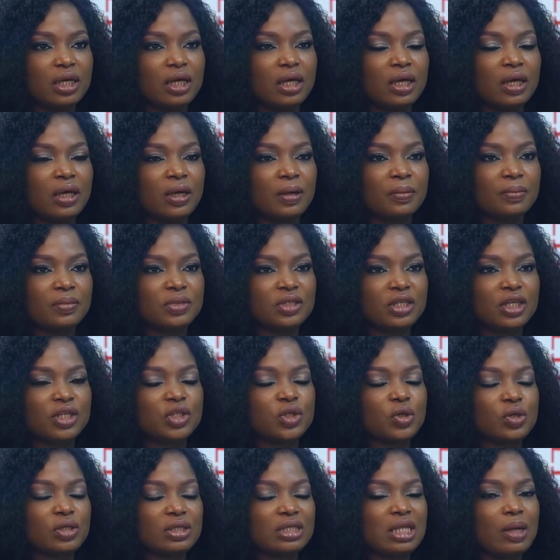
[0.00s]
um,
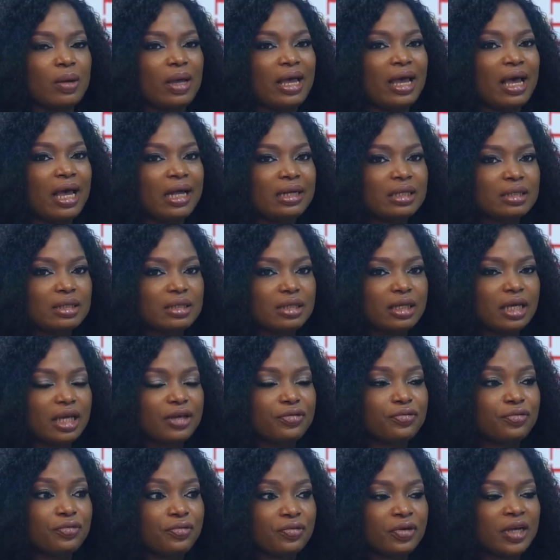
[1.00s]
sessions. Now I had a
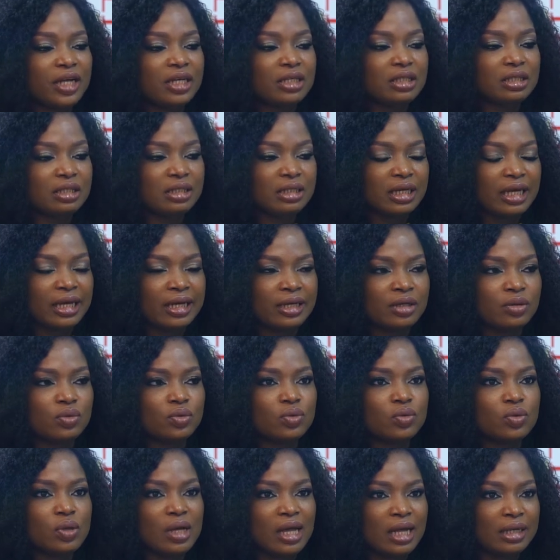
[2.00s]
friend then
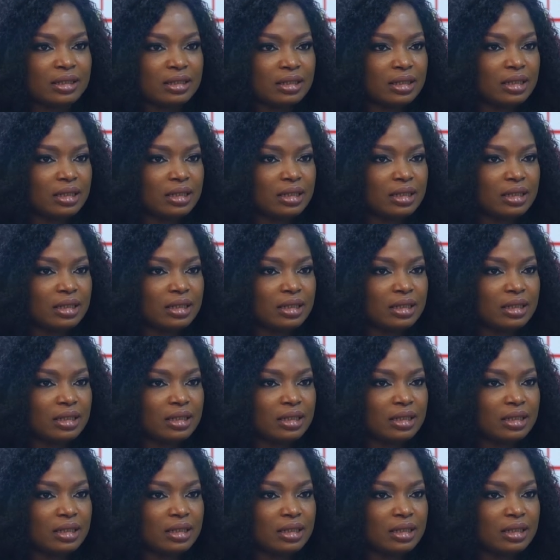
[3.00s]
who had